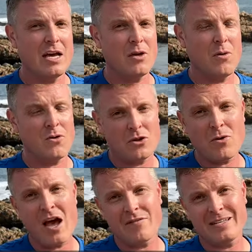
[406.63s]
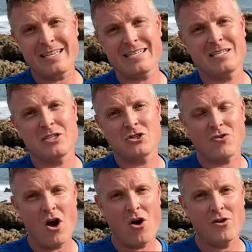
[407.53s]
You do have a decent
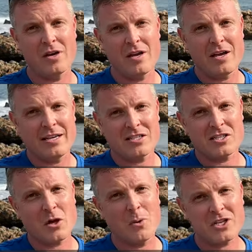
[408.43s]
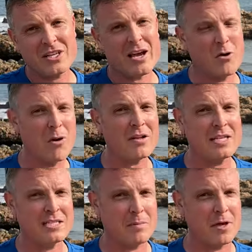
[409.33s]
drone. It's just I wish that
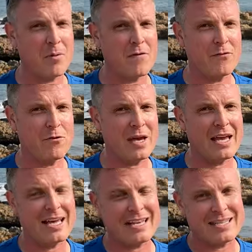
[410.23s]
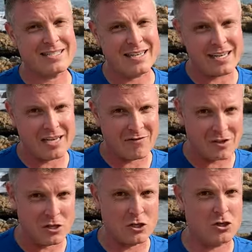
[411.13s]
quality is the big one for me, at least if
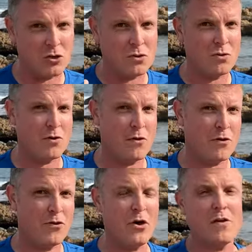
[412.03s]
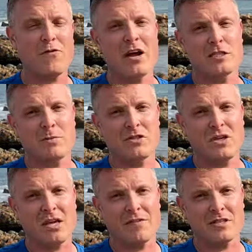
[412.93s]
it could do 30 frames per
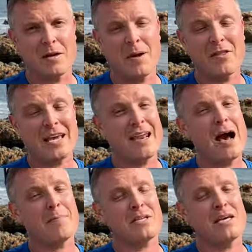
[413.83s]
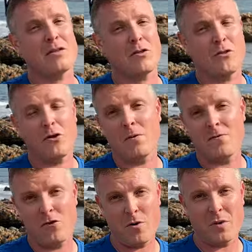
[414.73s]
second, if somehow they can update the
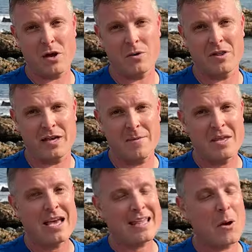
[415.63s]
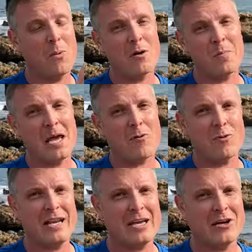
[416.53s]
firmware with it, that would be
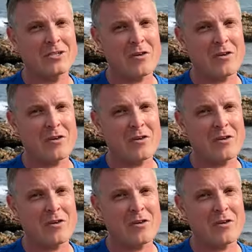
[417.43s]
really good.